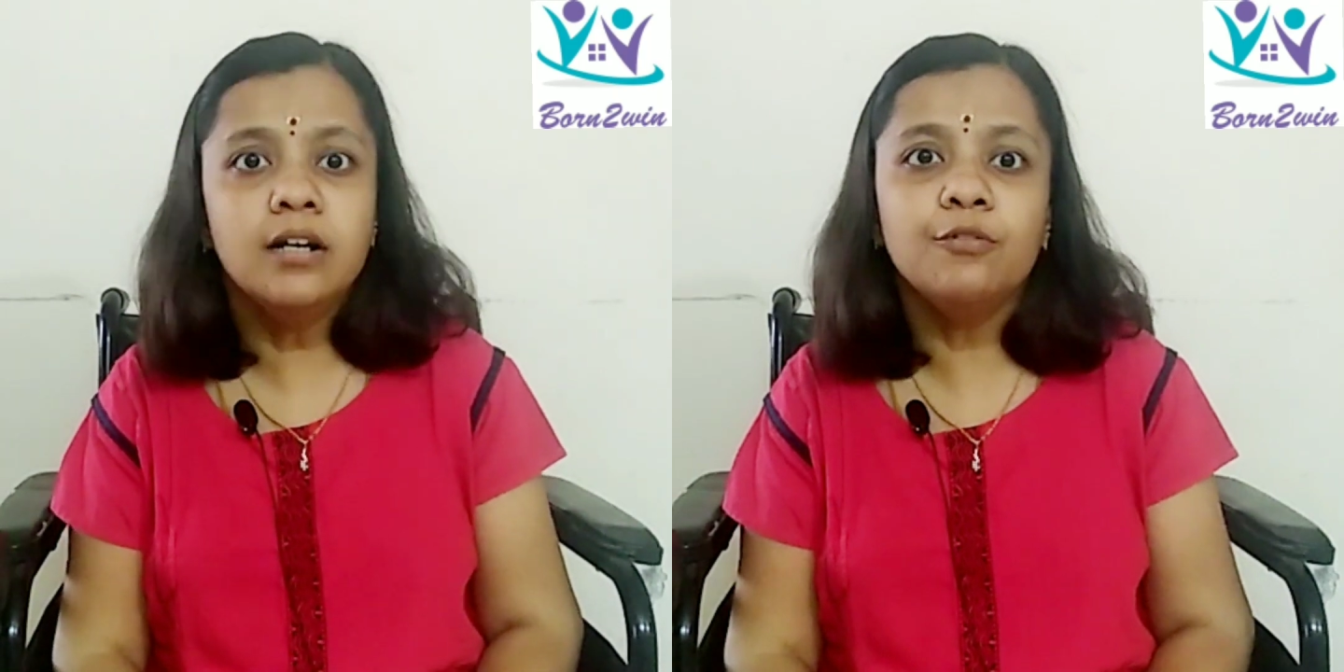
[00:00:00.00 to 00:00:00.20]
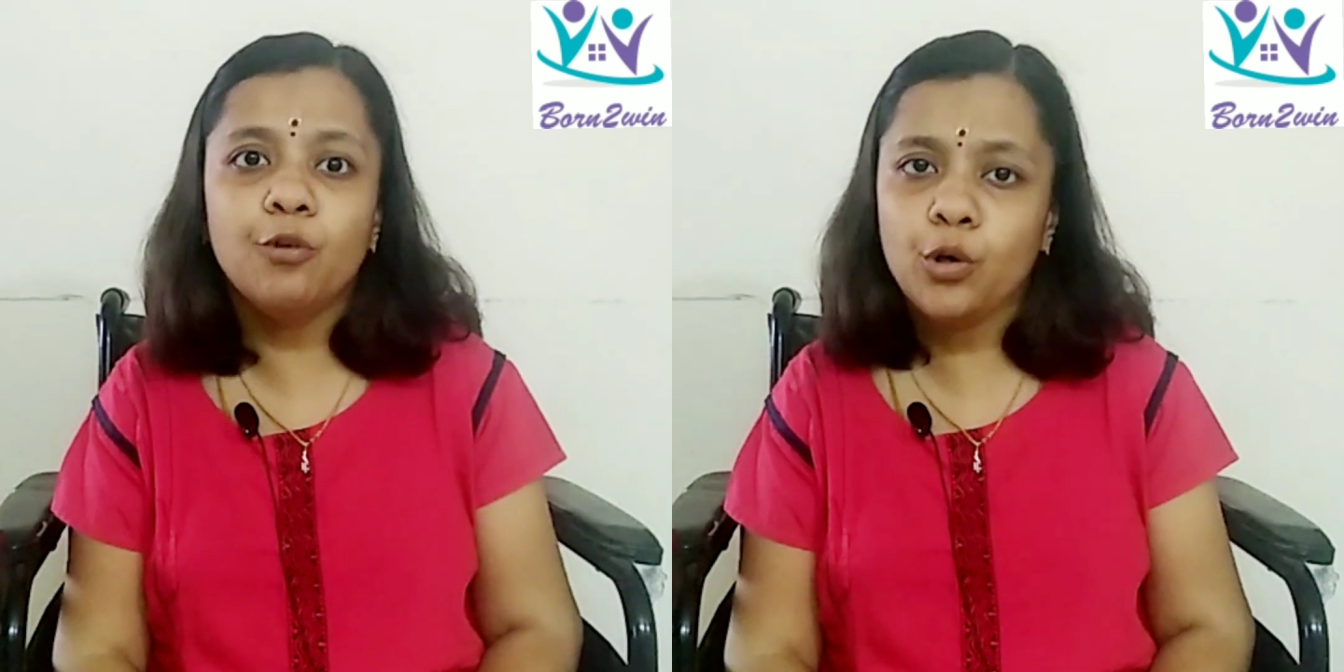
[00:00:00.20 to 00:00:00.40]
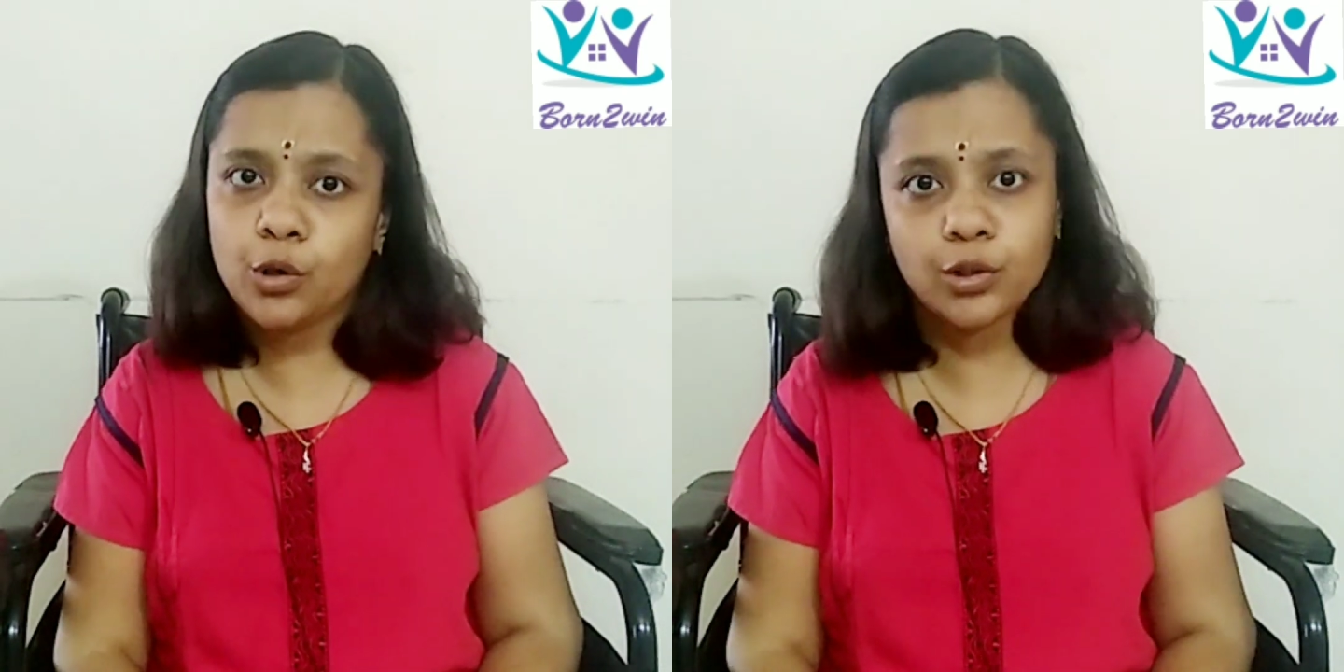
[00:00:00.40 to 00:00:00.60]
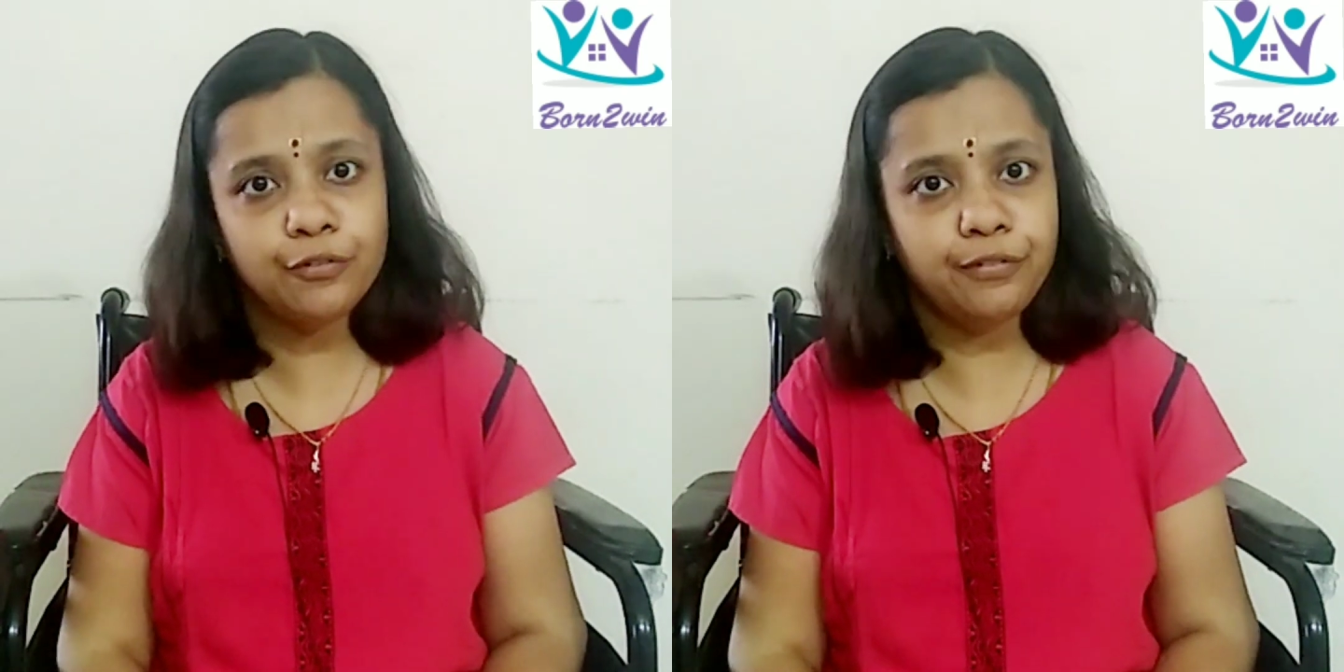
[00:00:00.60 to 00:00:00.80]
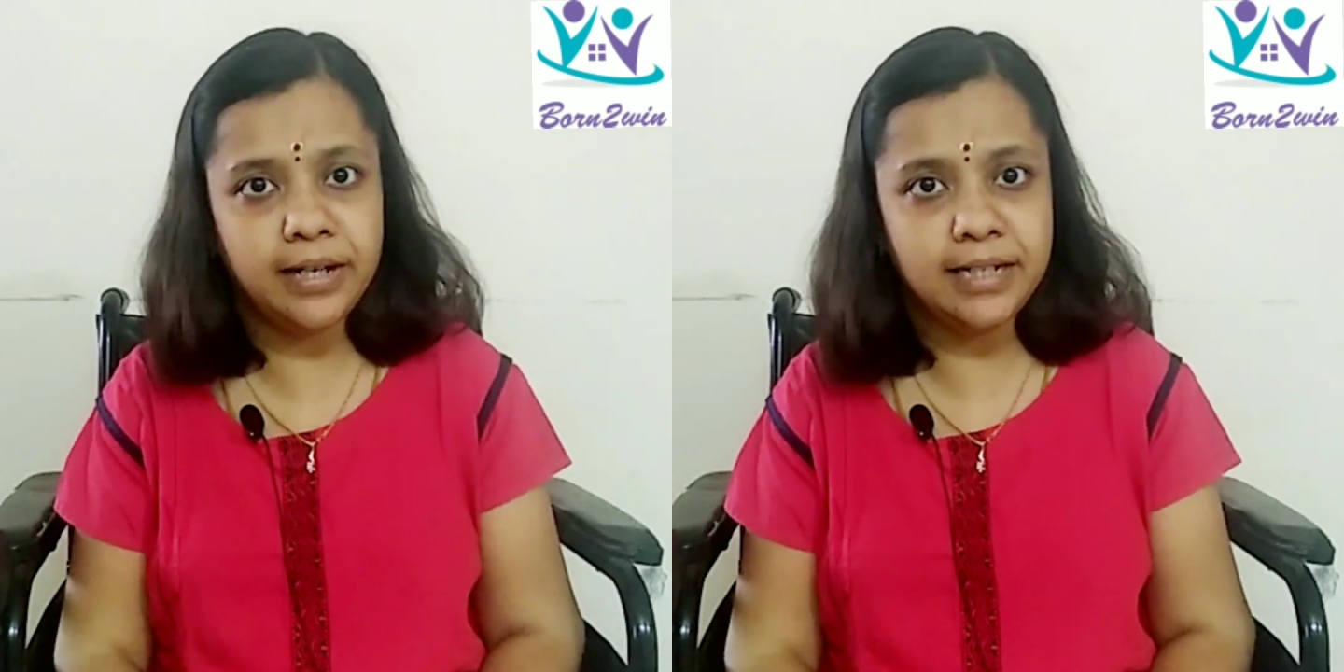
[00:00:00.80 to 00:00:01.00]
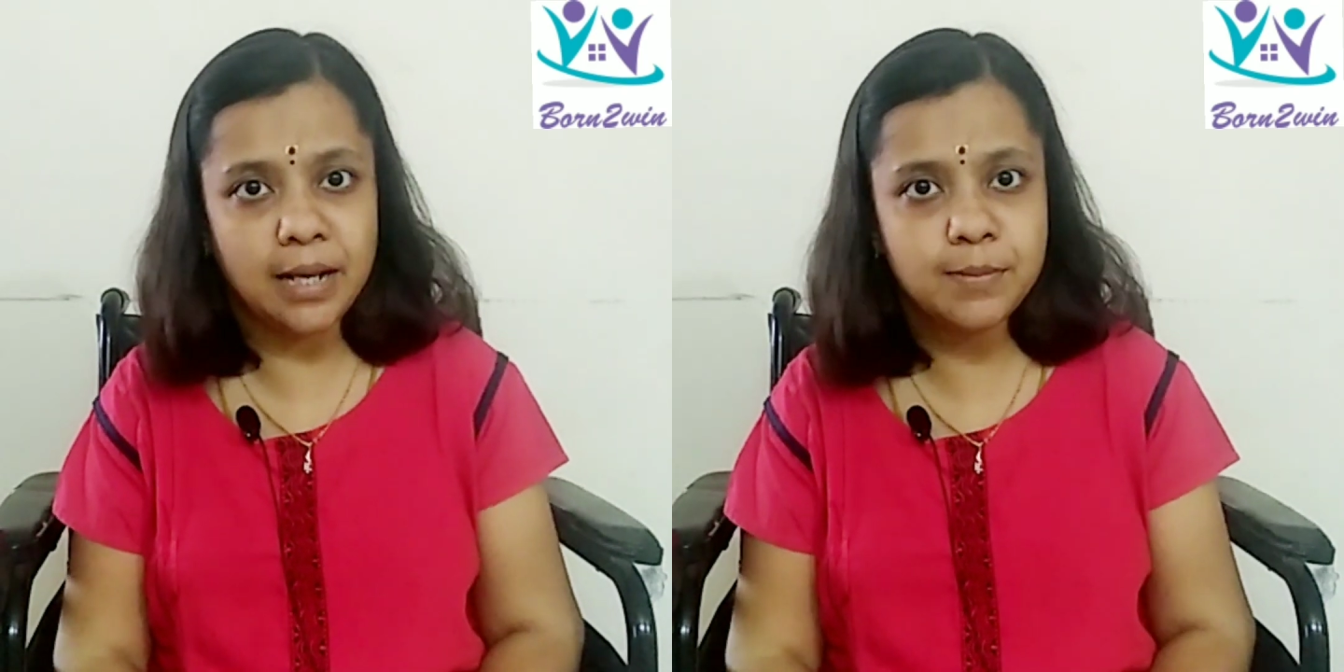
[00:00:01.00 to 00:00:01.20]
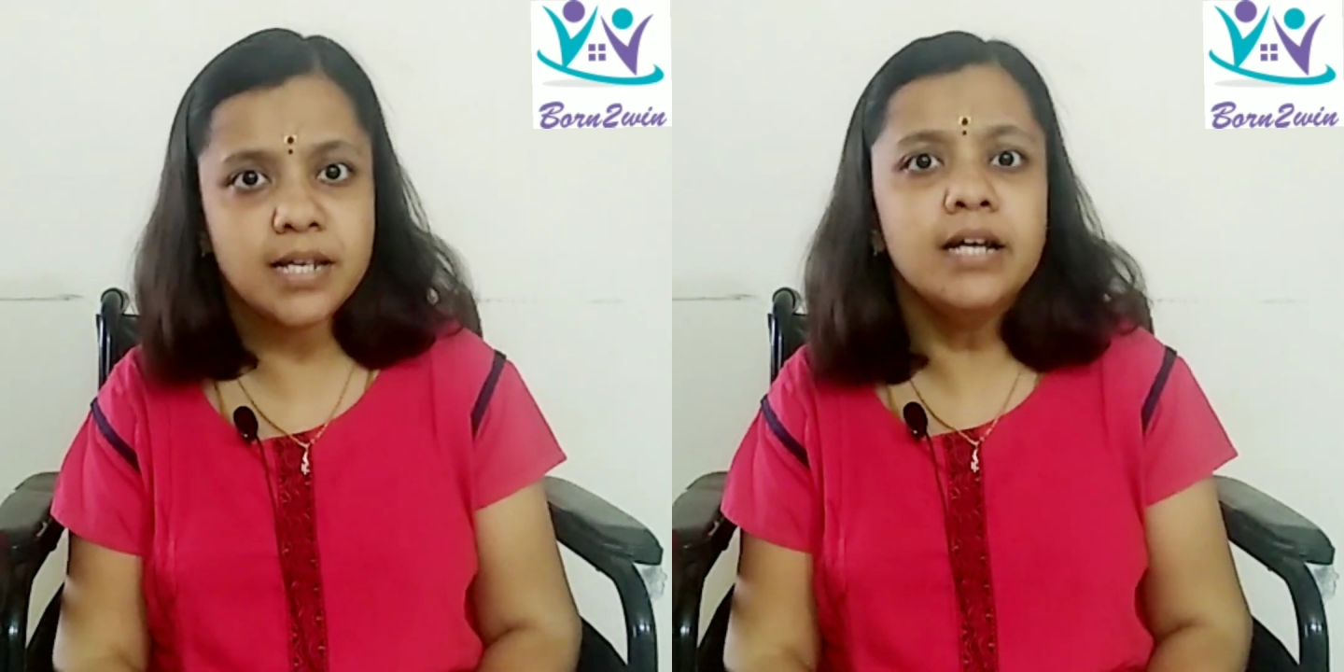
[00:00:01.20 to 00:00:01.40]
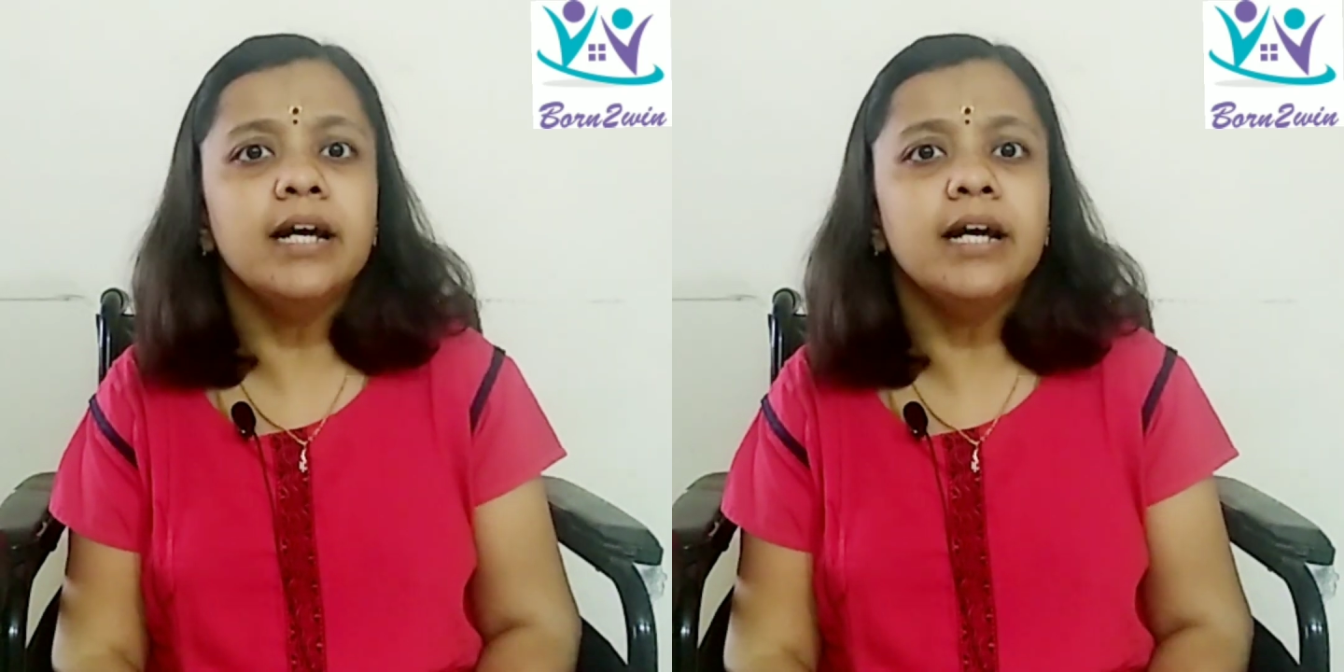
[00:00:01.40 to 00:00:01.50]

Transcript: 4 out of 5 times,